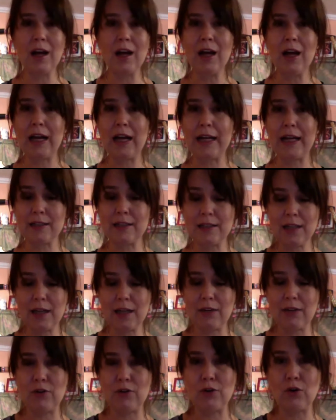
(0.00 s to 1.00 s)
Like I said,
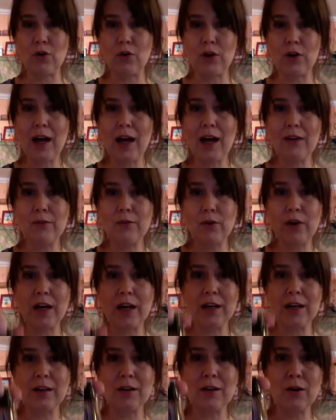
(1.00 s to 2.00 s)
if you don't have
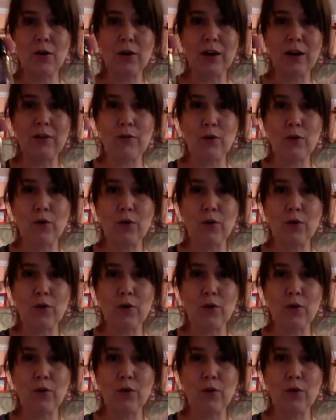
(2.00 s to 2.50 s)
oregano, if